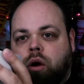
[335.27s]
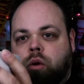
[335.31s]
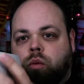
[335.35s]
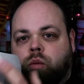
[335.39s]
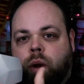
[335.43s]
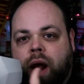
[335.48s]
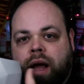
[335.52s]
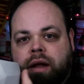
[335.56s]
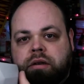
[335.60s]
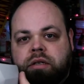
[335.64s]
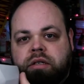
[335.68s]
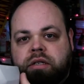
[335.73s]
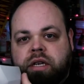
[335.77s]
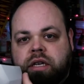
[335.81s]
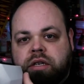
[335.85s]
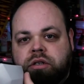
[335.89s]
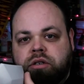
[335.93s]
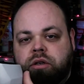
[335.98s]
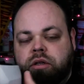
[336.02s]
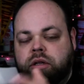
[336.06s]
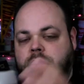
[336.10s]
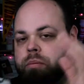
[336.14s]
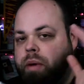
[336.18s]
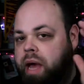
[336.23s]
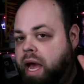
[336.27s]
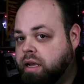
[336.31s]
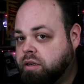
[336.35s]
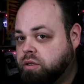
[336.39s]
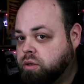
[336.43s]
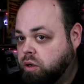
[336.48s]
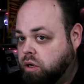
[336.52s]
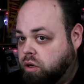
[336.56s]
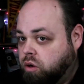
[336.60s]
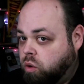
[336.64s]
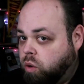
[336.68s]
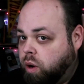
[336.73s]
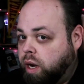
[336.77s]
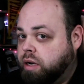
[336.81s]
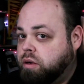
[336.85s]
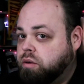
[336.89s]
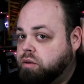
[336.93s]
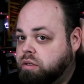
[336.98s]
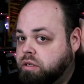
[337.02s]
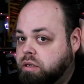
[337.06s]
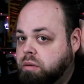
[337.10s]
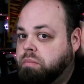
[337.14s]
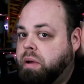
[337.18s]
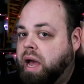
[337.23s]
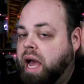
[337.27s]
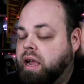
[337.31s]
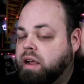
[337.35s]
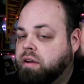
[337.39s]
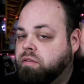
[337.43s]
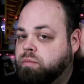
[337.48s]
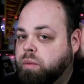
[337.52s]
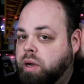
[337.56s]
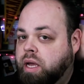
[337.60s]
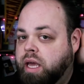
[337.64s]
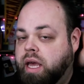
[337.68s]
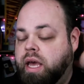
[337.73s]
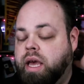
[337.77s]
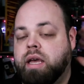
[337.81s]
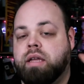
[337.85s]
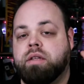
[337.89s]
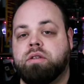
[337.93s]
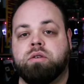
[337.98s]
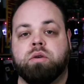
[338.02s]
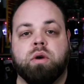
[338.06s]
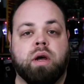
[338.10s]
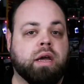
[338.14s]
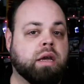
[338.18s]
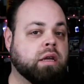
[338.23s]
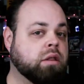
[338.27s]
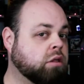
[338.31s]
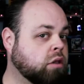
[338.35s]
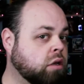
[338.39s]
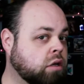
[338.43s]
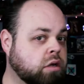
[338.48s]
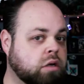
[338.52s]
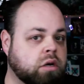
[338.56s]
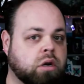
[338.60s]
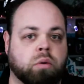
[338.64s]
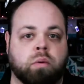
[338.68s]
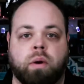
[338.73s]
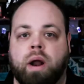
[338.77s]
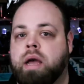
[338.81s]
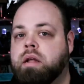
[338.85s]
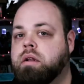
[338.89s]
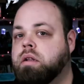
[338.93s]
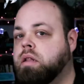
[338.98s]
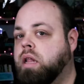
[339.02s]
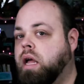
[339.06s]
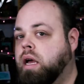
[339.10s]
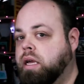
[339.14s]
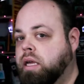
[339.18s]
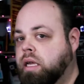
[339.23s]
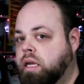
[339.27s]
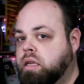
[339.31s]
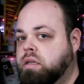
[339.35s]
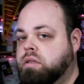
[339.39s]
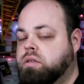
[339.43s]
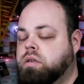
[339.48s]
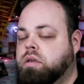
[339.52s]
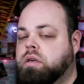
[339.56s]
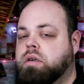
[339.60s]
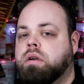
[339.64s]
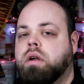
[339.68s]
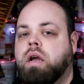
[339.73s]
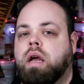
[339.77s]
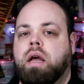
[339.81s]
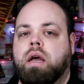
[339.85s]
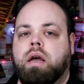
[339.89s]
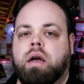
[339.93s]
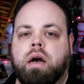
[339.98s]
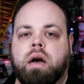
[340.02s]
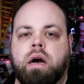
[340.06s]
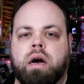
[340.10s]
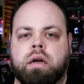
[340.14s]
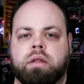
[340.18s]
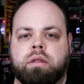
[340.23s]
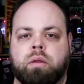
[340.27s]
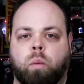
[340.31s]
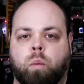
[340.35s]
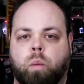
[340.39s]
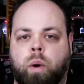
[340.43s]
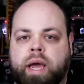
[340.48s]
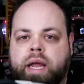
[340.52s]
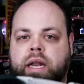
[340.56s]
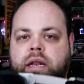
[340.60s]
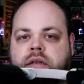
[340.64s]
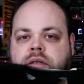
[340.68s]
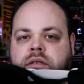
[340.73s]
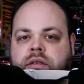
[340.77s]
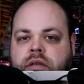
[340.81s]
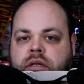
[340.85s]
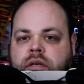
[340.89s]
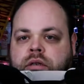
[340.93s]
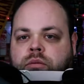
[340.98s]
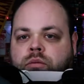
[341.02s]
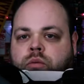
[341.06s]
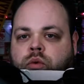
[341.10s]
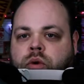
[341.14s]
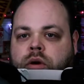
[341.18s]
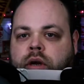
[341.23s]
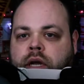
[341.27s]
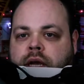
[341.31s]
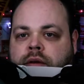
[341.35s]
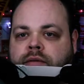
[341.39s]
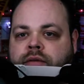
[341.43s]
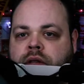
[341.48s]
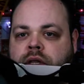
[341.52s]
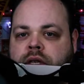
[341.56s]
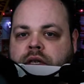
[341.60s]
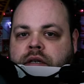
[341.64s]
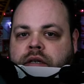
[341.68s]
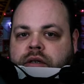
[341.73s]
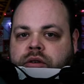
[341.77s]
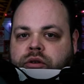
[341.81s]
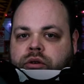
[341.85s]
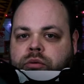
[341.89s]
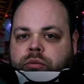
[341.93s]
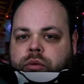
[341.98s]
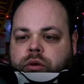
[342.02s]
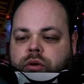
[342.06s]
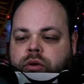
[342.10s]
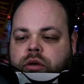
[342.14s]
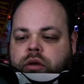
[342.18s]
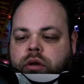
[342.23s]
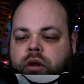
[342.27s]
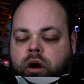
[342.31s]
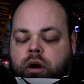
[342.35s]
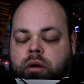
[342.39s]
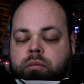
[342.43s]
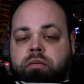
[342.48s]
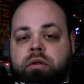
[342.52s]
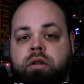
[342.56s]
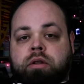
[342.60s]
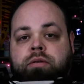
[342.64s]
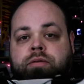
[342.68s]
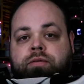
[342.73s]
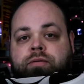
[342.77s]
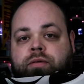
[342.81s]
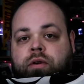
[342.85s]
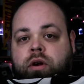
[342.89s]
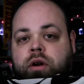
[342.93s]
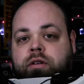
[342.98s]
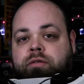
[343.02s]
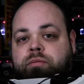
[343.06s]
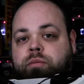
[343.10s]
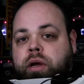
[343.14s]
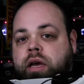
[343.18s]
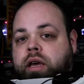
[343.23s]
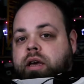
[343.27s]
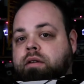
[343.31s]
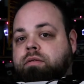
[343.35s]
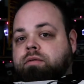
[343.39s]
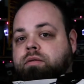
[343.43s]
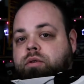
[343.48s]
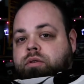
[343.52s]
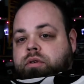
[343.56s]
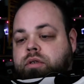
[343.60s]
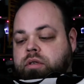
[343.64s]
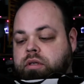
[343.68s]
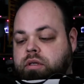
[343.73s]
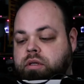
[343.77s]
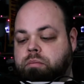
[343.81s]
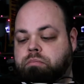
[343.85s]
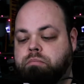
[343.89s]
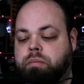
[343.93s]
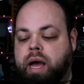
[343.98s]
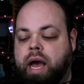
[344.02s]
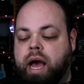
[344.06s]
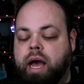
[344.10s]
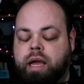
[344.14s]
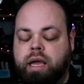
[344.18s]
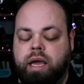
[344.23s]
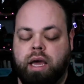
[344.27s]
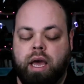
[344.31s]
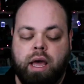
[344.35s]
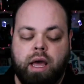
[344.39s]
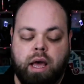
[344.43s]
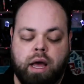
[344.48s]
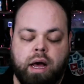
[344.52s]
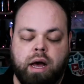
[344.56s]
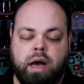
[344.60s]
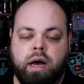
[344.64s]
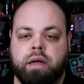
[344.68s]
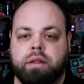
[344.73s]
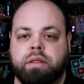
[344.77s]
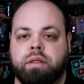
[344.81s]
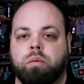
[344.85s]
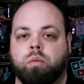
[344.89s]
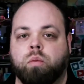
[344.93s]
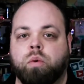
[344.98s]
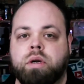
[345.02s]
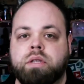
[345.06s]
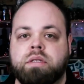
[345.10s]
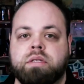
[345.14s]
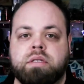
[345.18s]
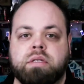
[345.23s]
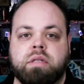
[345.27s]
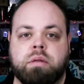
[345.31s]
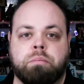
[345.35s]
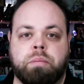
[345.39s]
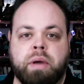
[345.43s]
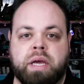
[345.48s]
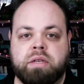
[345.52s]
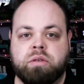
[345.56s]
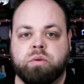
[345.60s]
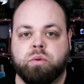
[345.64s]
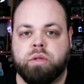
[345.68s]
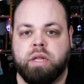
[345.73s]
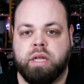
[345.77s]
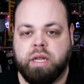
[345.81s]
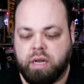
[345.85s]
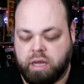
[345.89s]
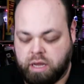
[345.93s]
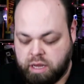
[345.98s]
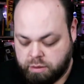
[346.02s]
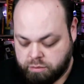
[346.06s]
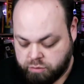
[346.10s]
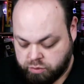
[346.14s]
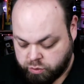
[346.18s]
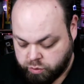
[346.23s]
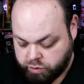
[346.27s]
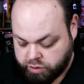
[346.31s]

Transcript: rounded section on the back so it cradles the back of my head so I can look around a lot easier. Uh, the weight is a little more evenly distributed on the front of my head versus the back. Uh, the ones, the base one that it comes